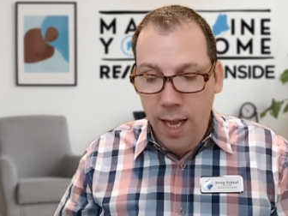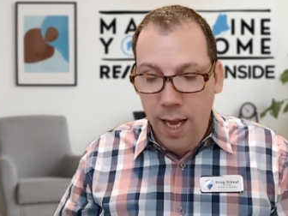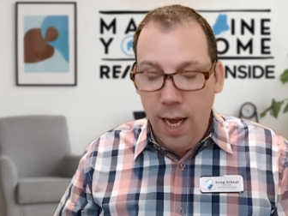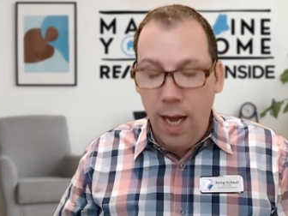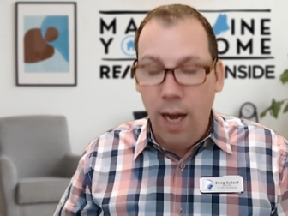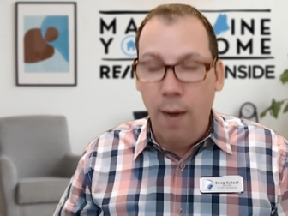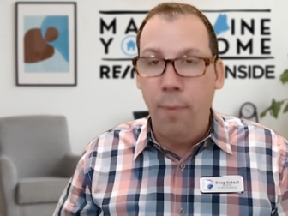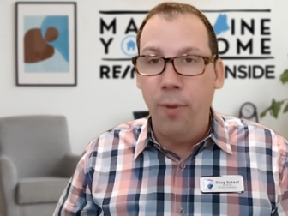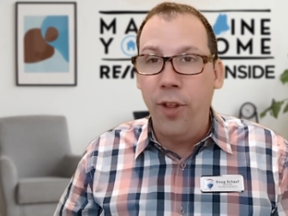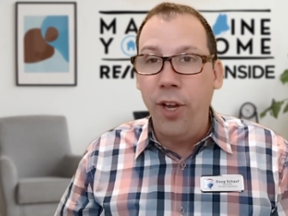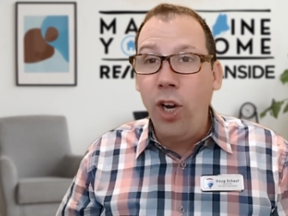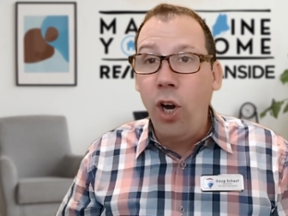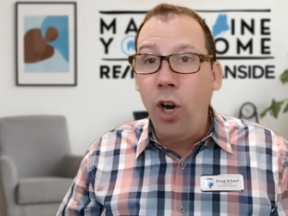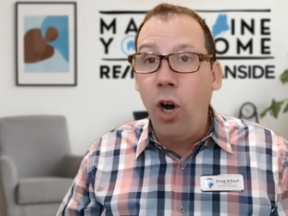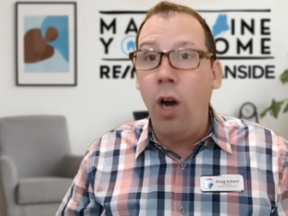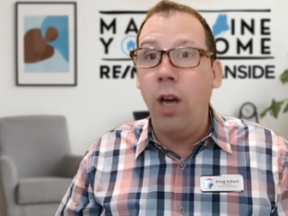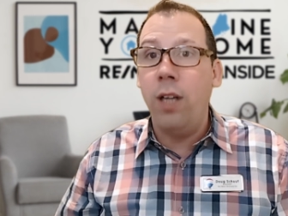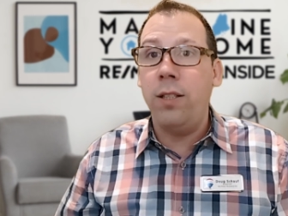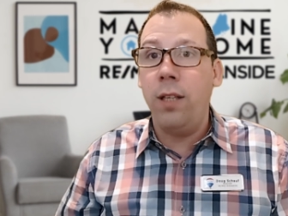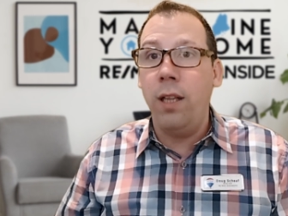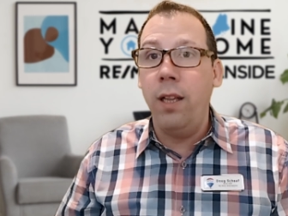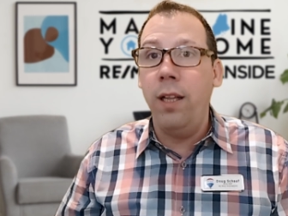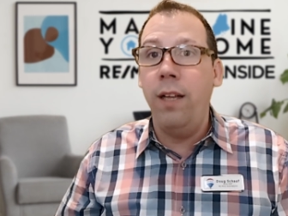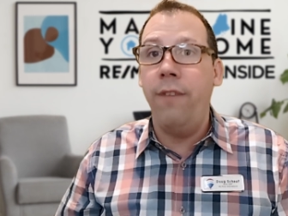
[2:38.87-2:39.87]
Uh, but the
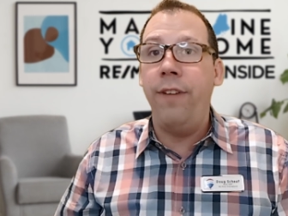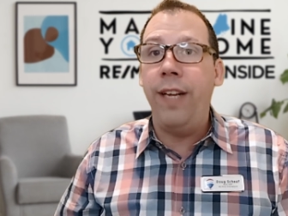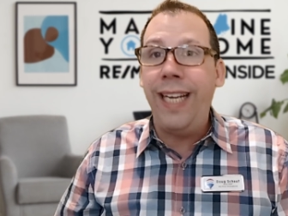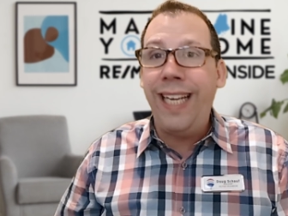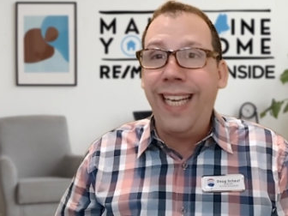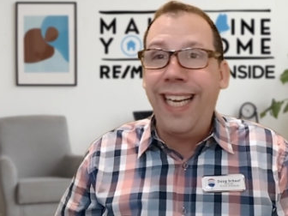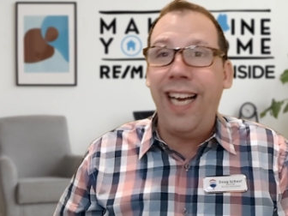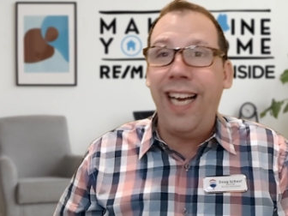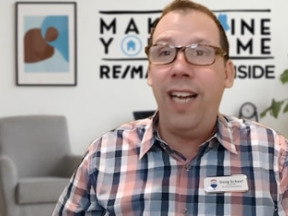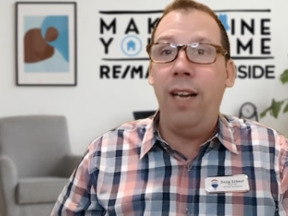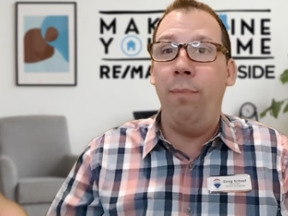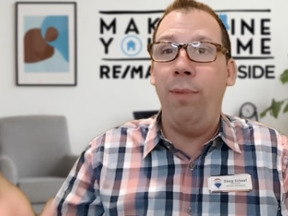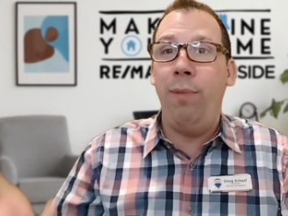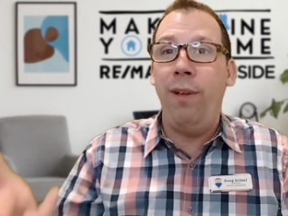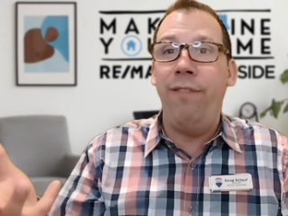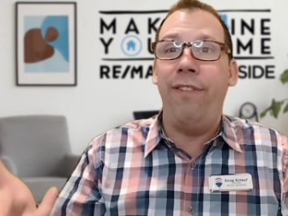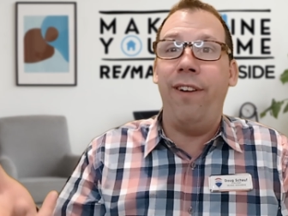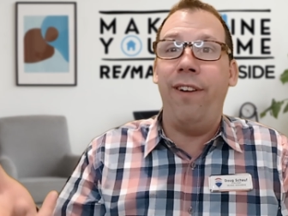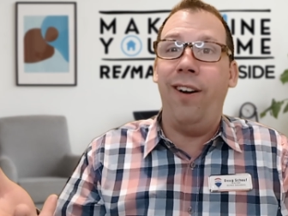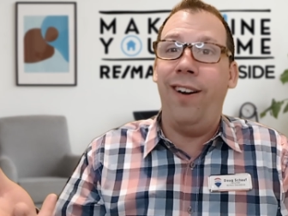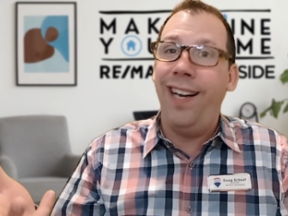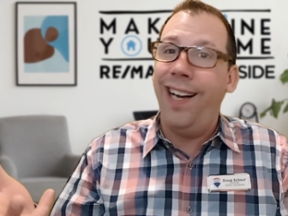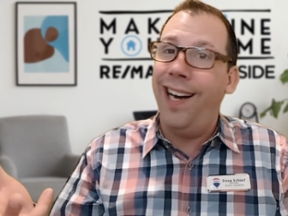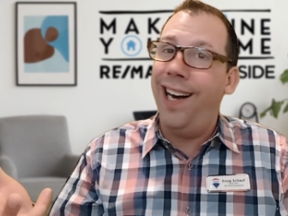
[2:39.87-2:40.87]
cost of living can be
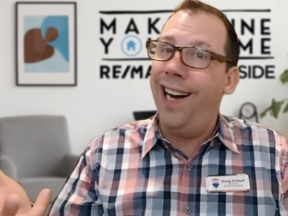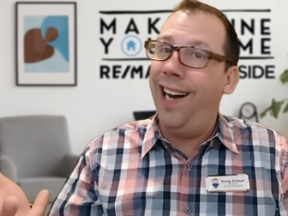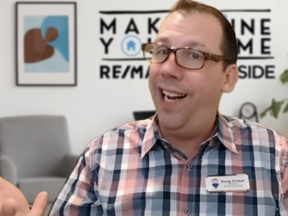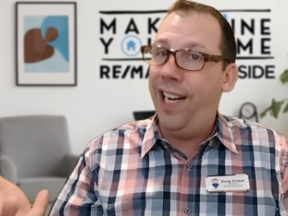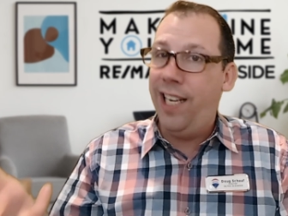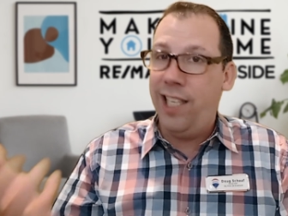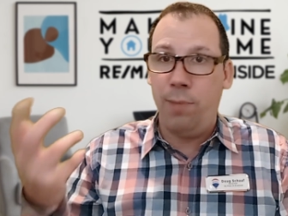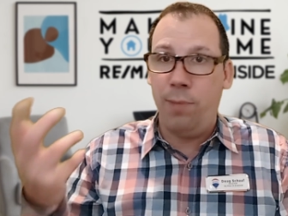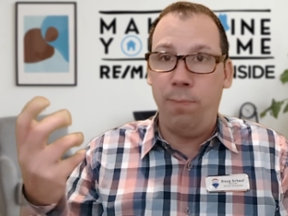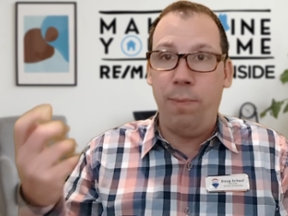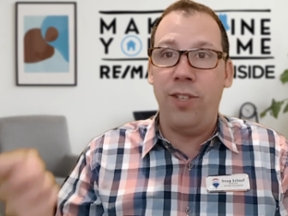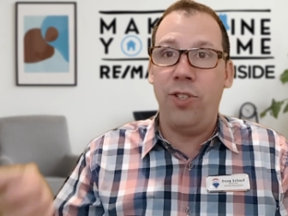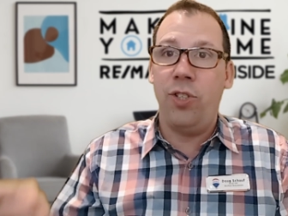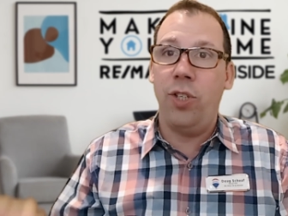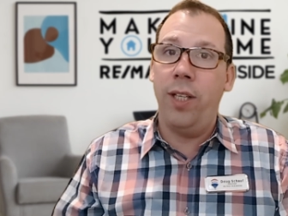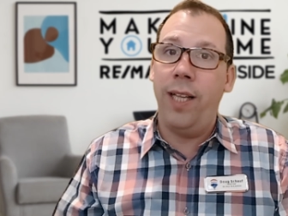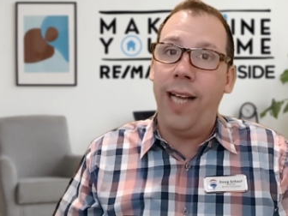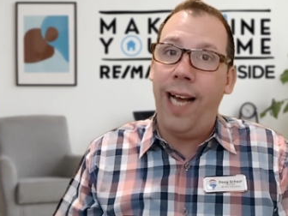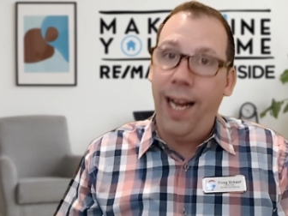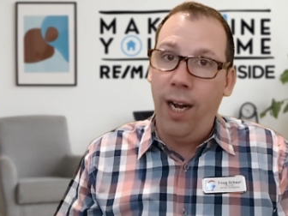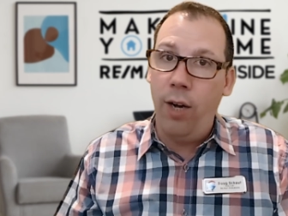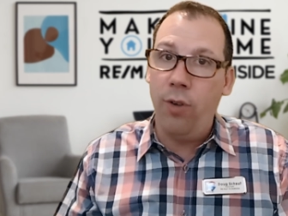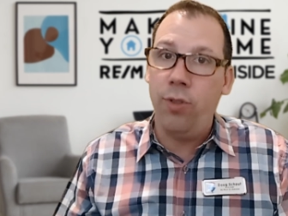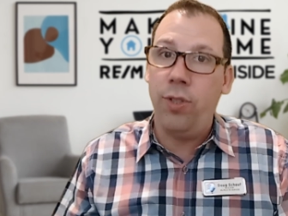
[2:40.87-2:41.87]
very high, especially
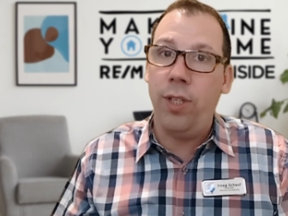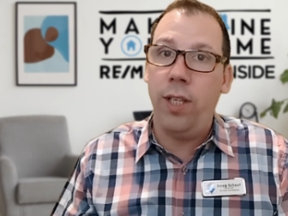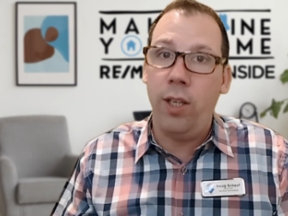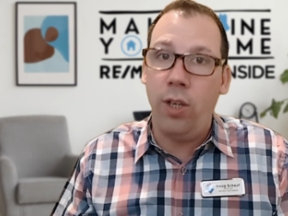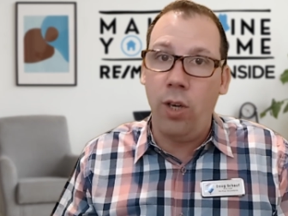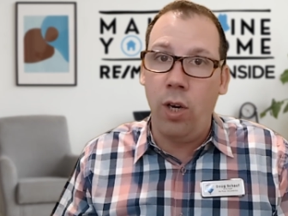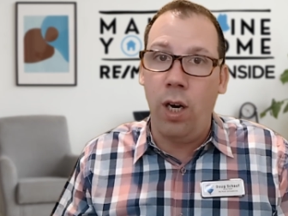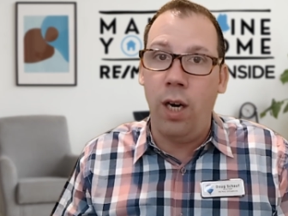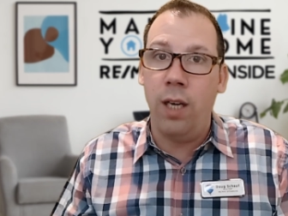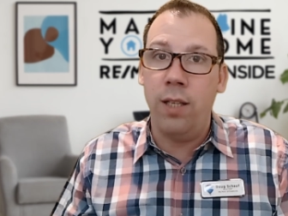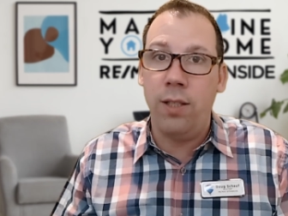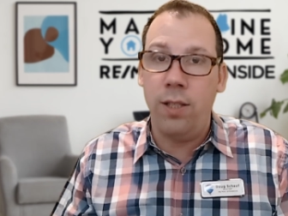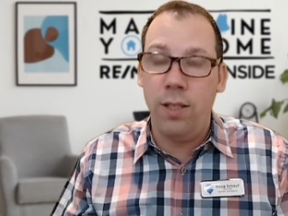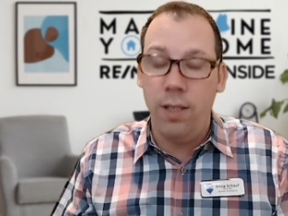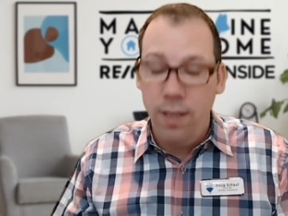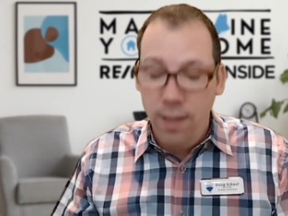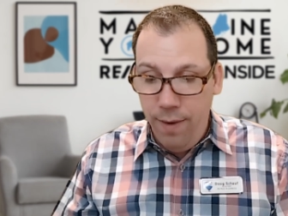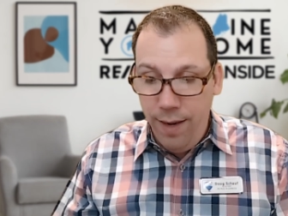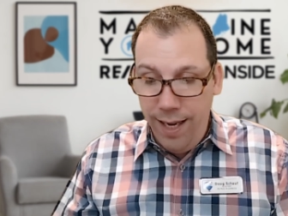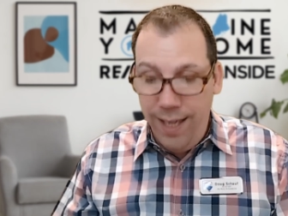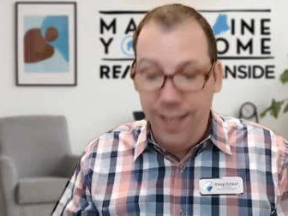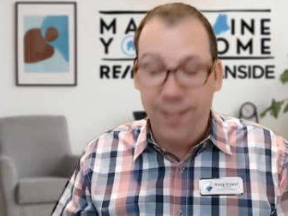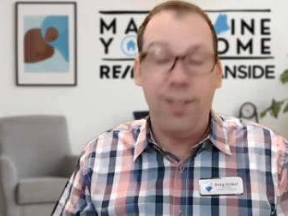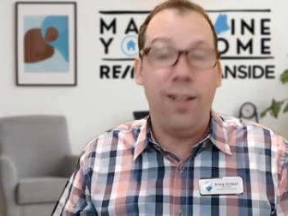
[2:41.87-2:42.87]
the housing costs.
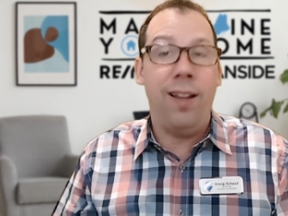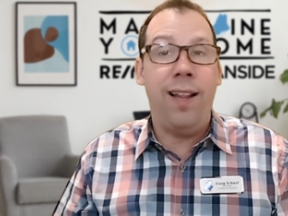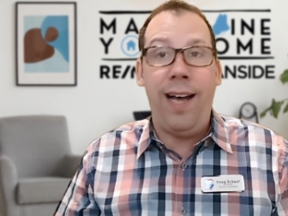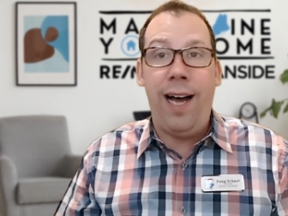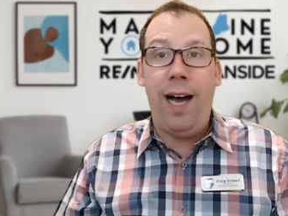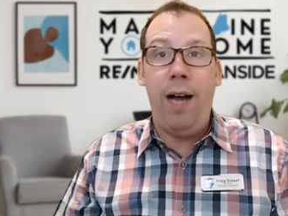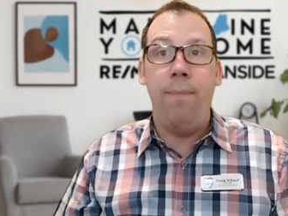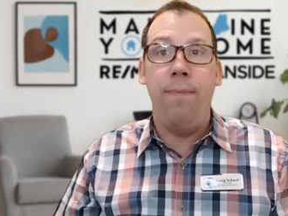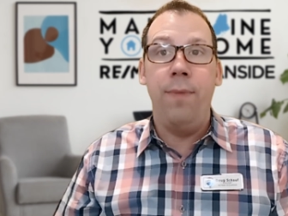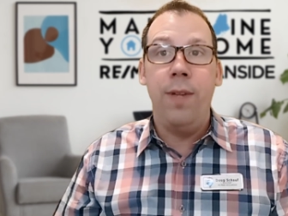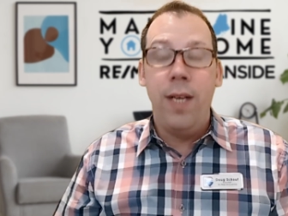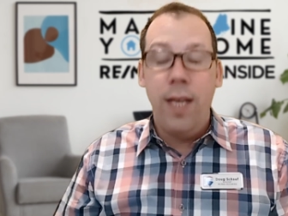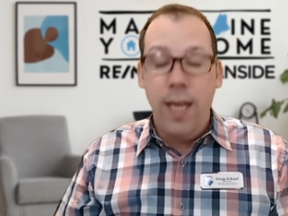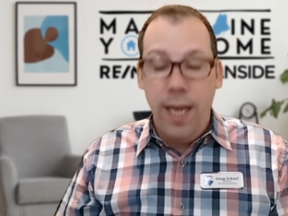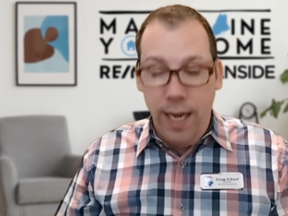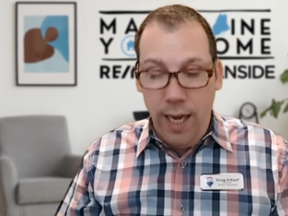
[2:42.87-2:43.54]
It's a lot.